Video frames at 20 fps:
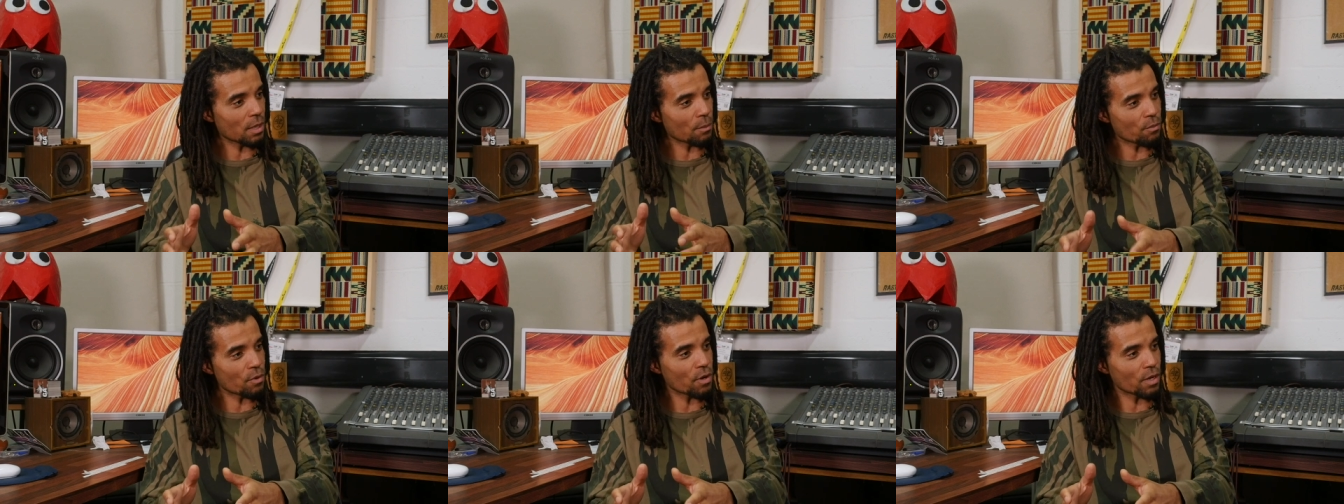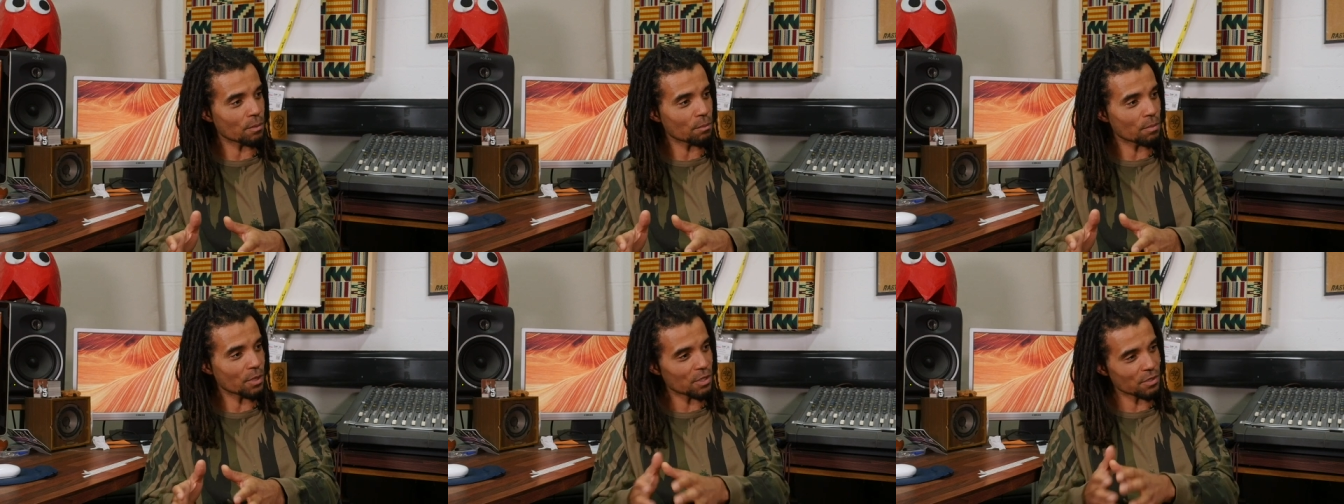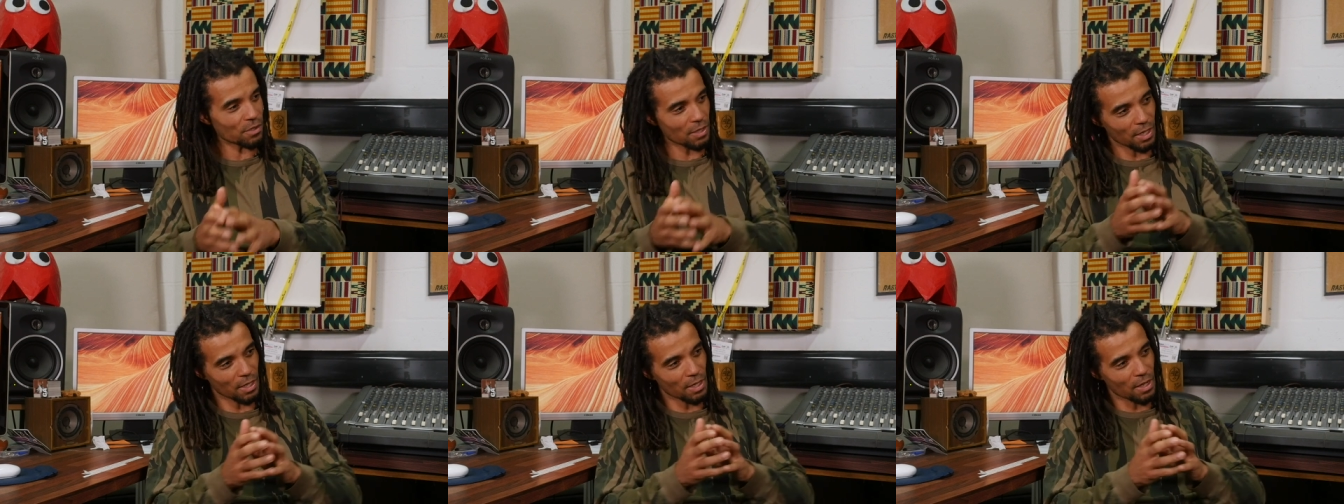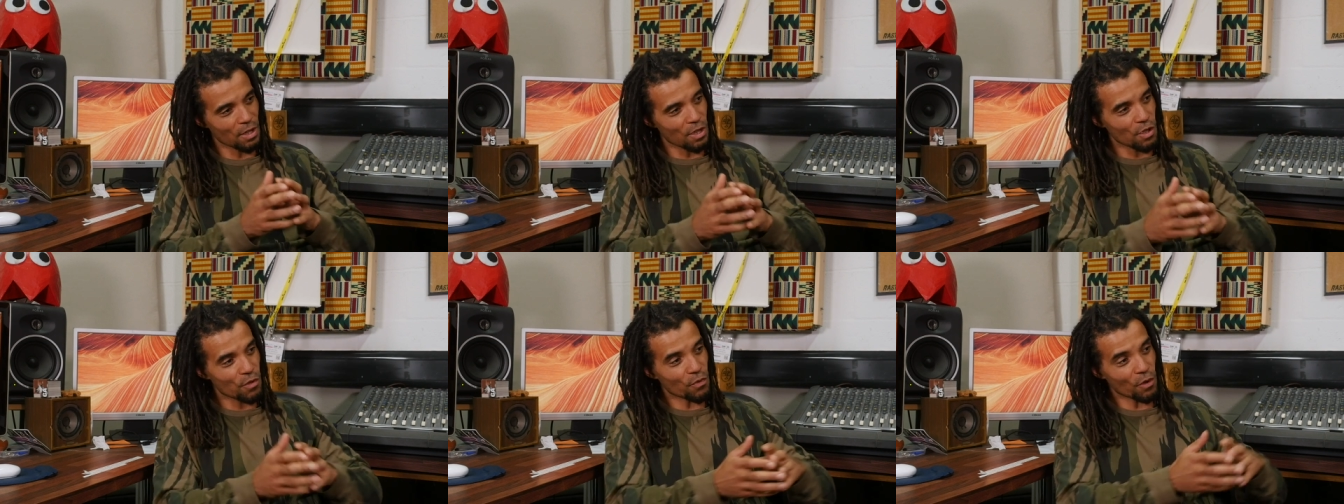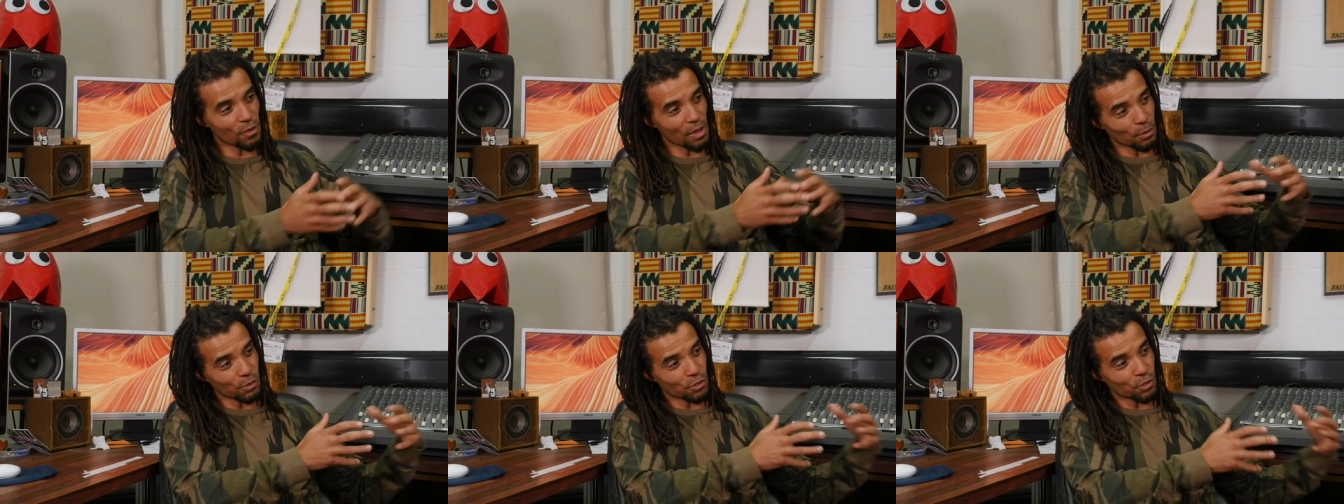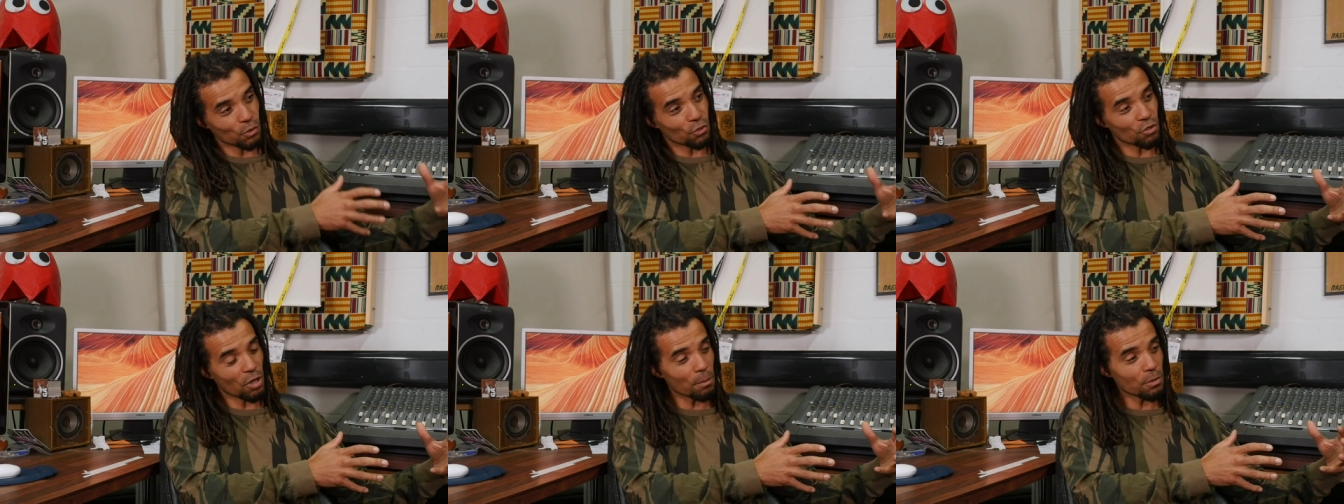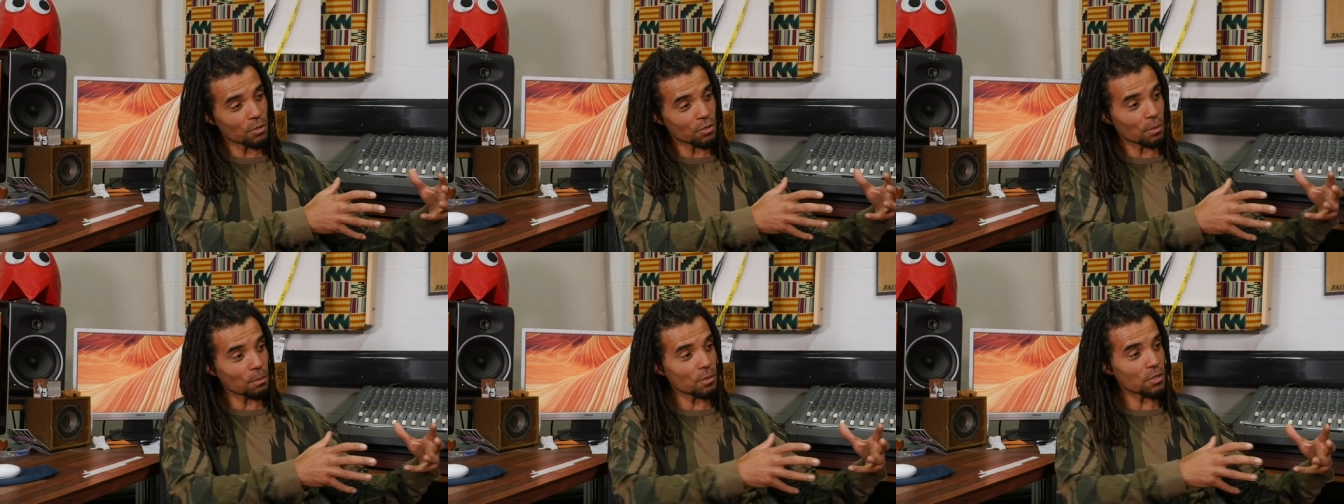in Britain because they felt that was too
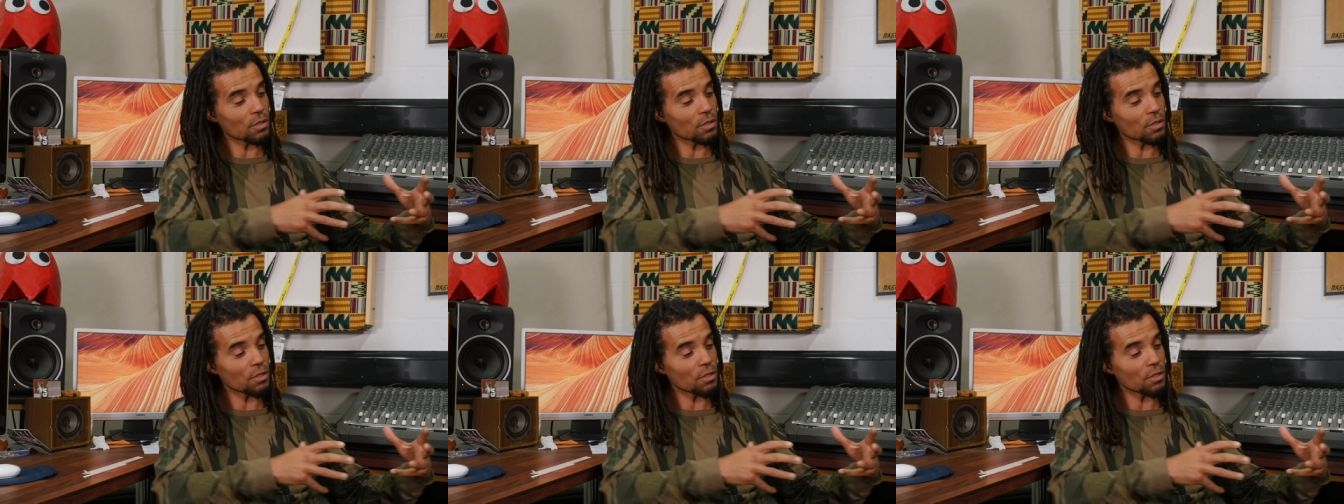troublesome.